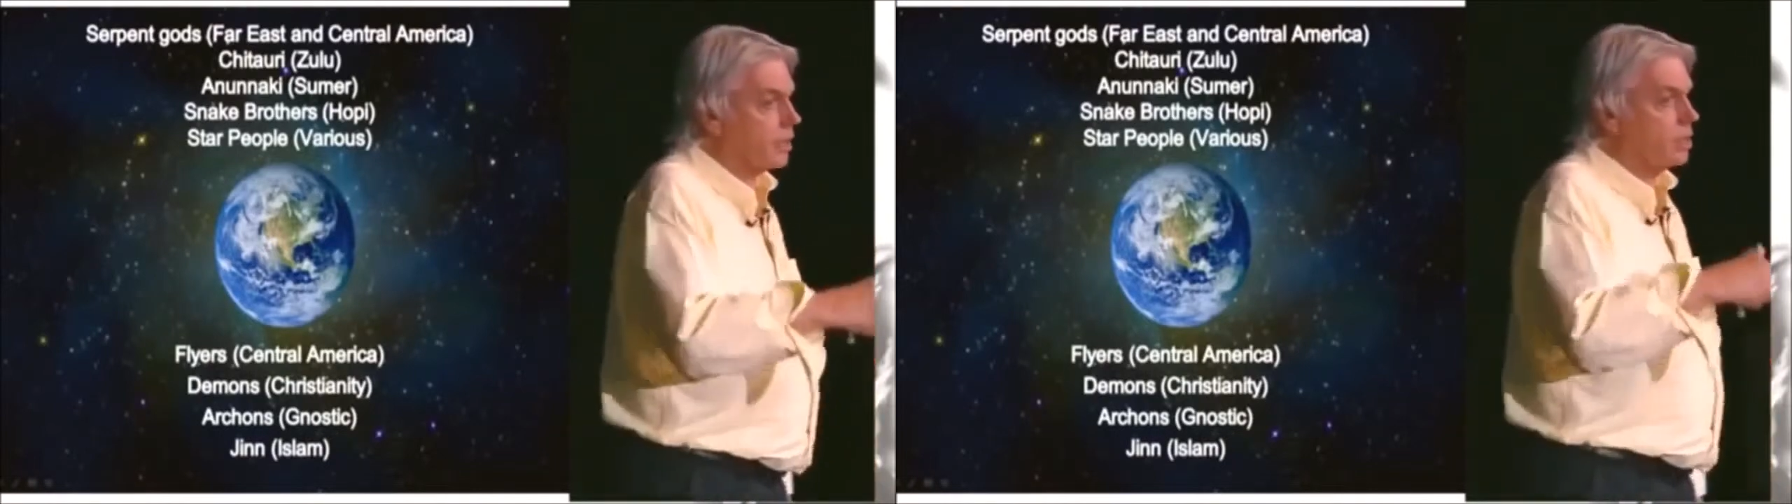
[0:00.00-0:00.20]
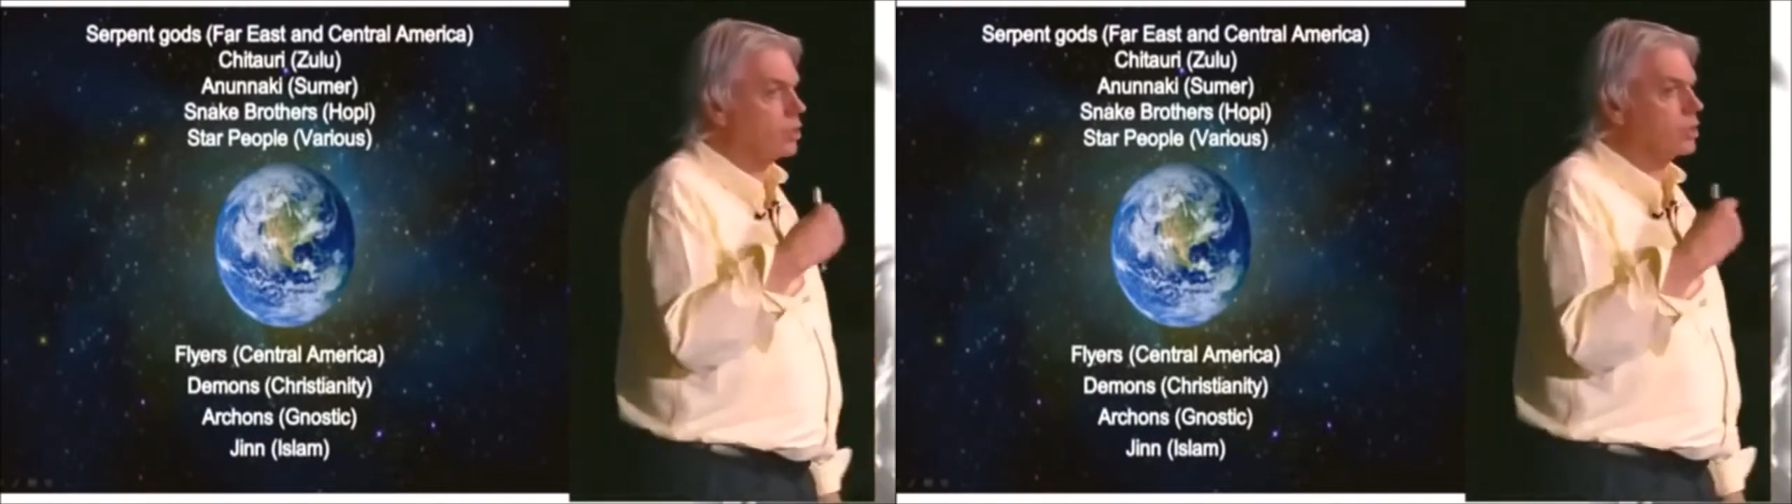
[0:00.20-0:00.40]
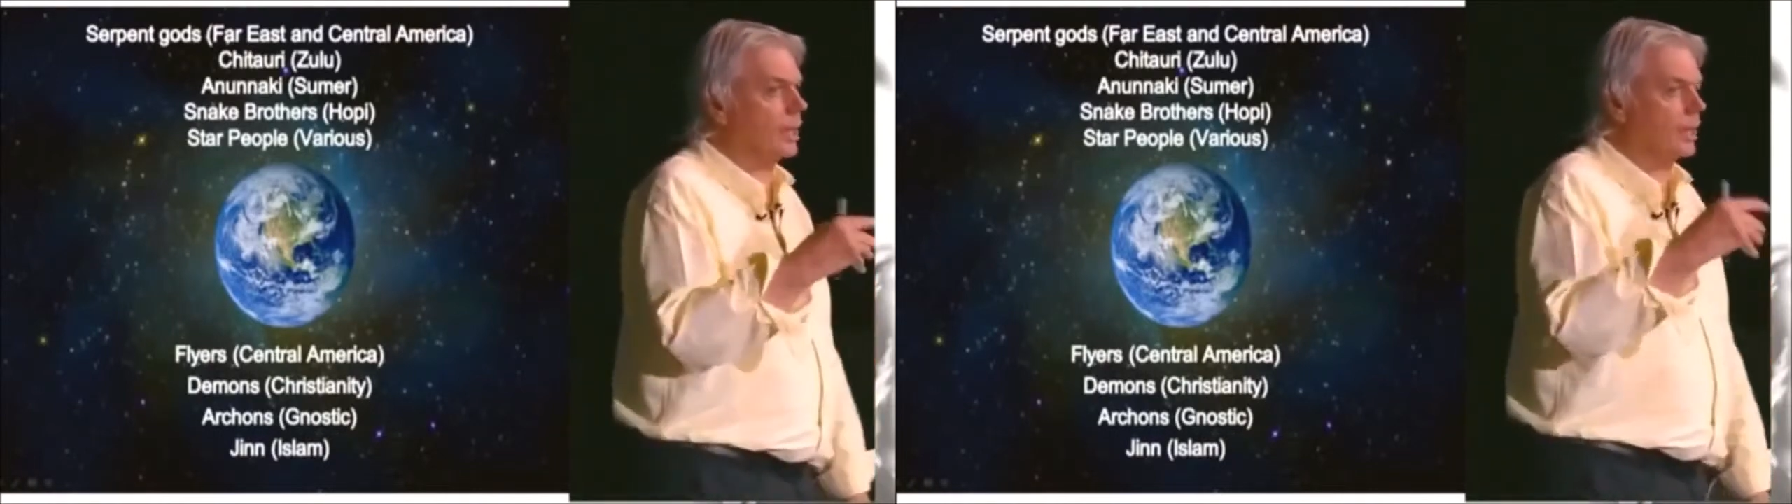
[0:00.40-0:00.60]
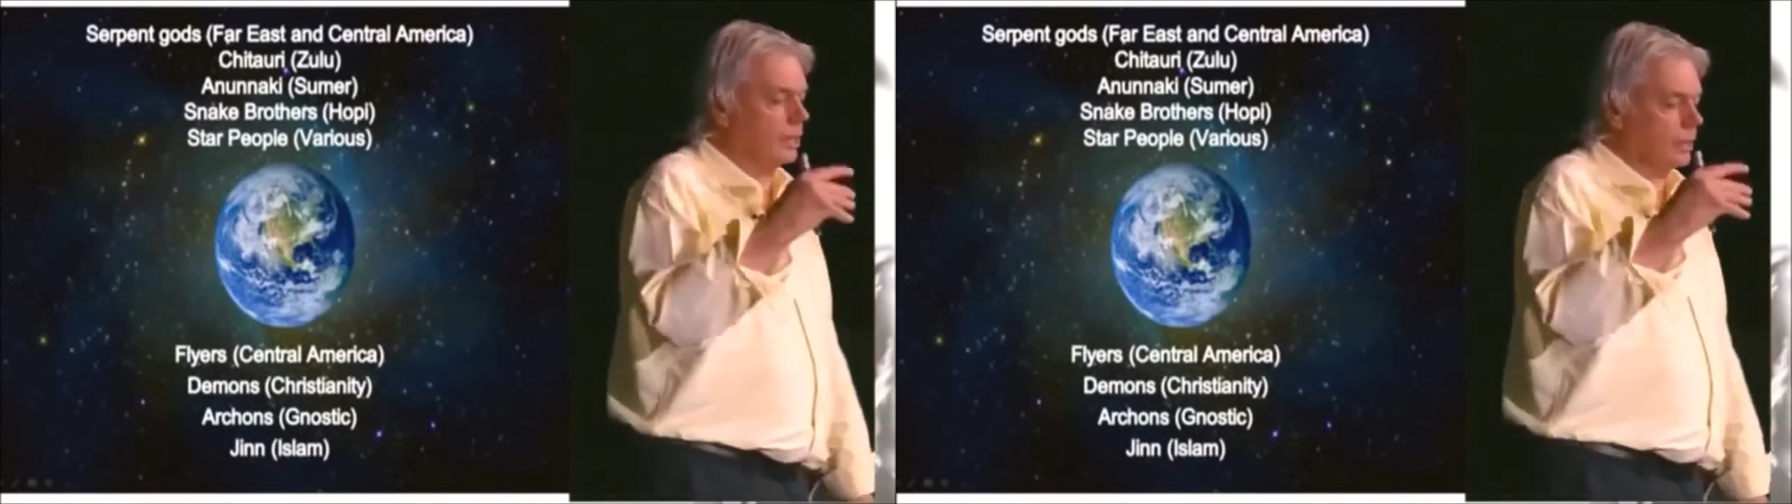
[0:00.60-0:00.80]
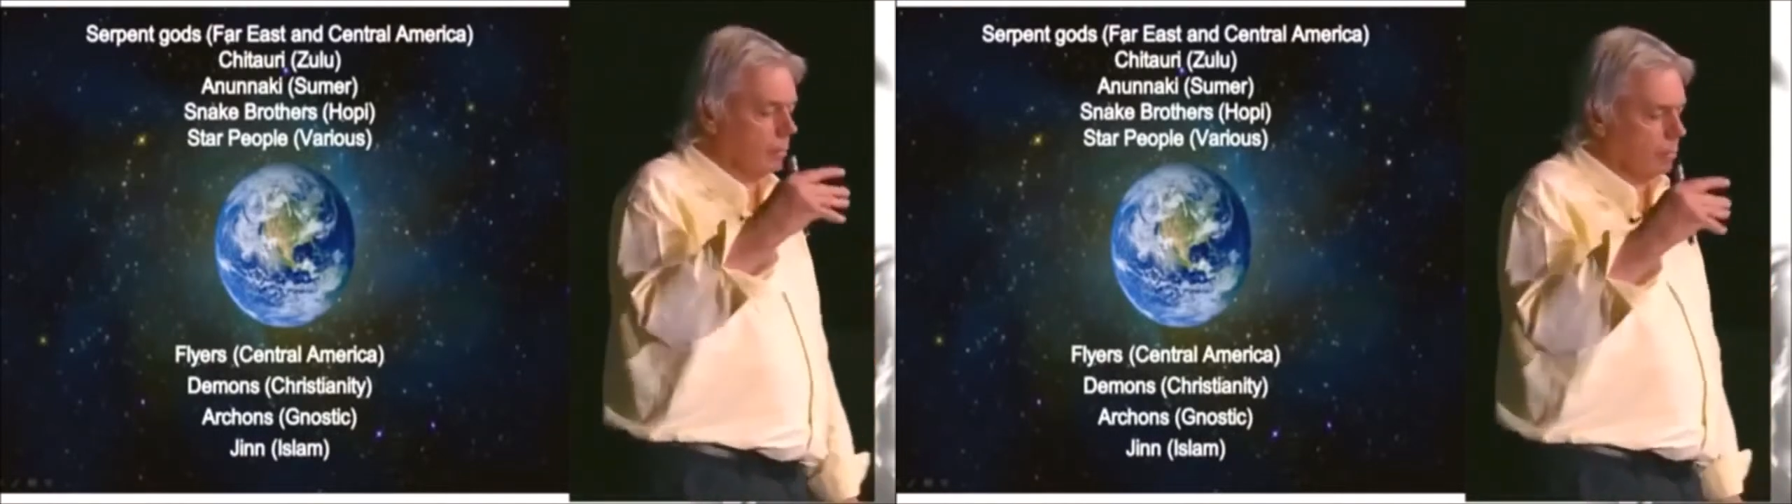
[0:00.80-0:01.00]

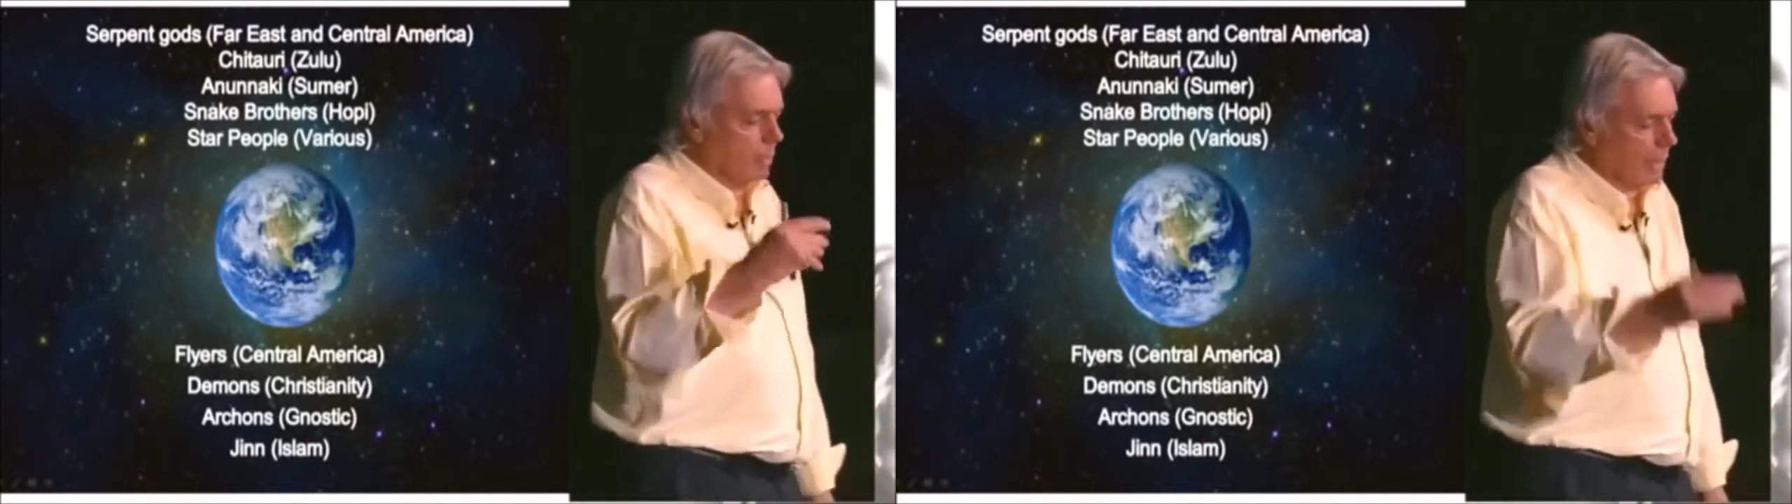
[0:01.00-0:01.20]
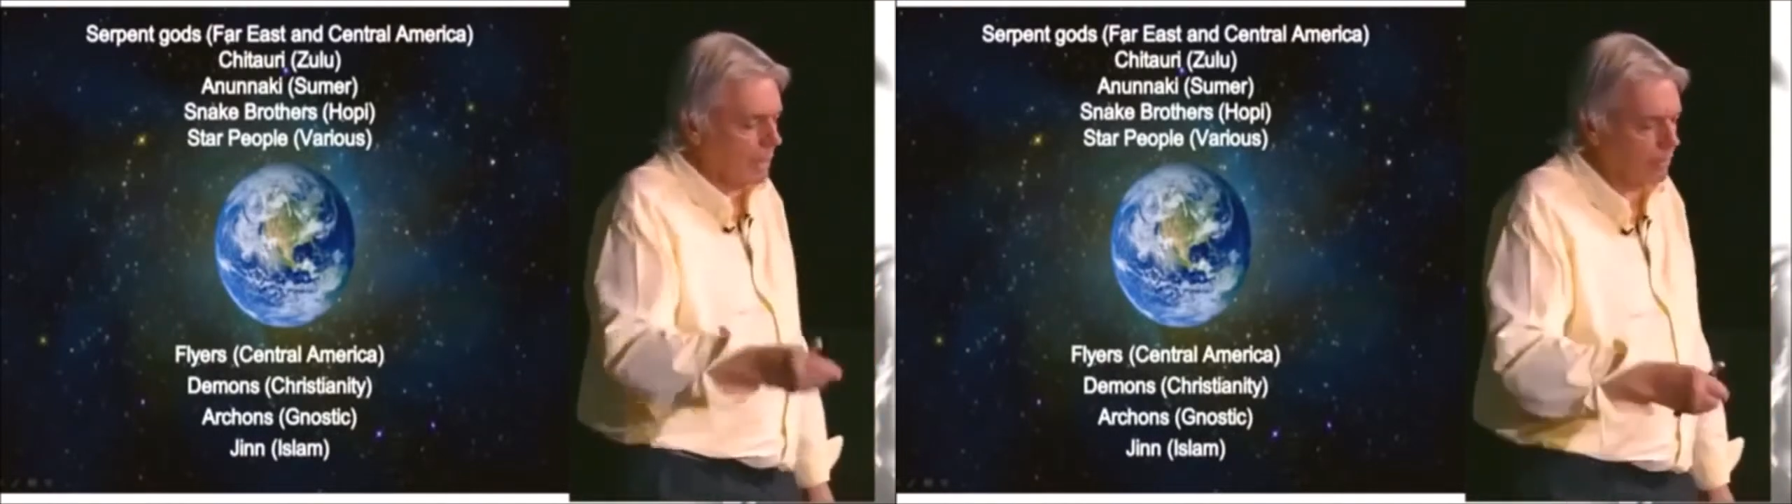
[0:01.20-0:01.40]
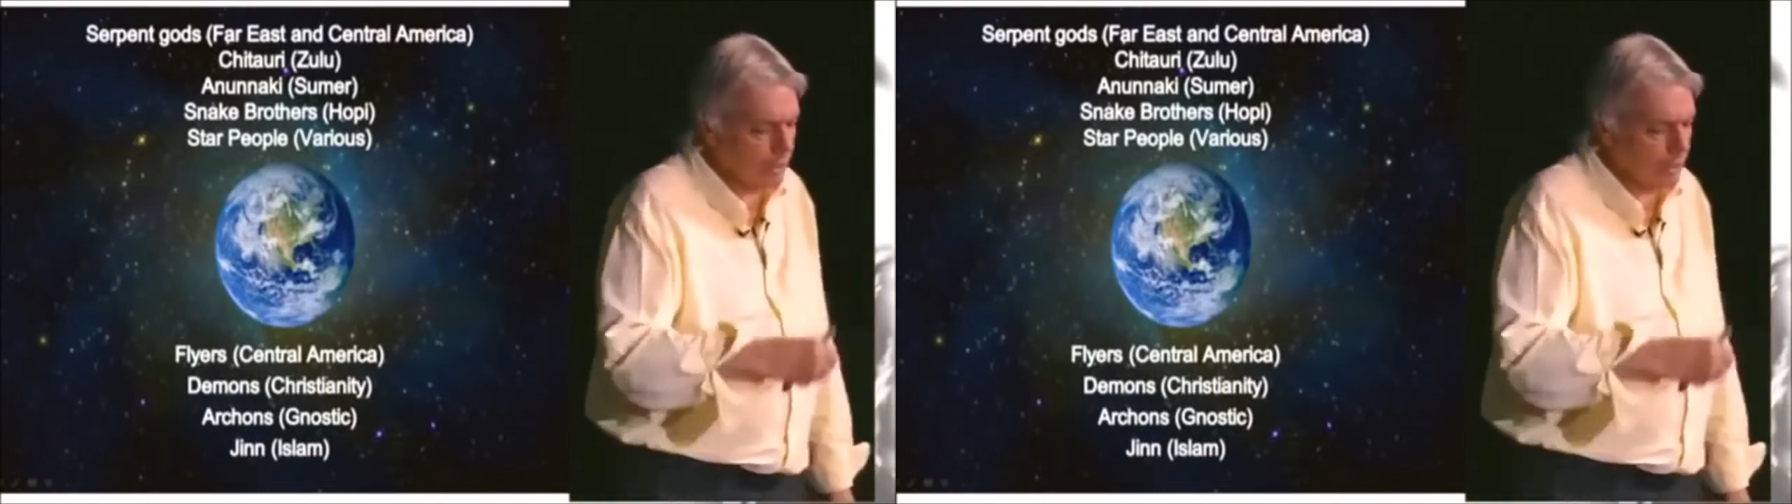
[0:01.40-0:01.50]
Gnostic belief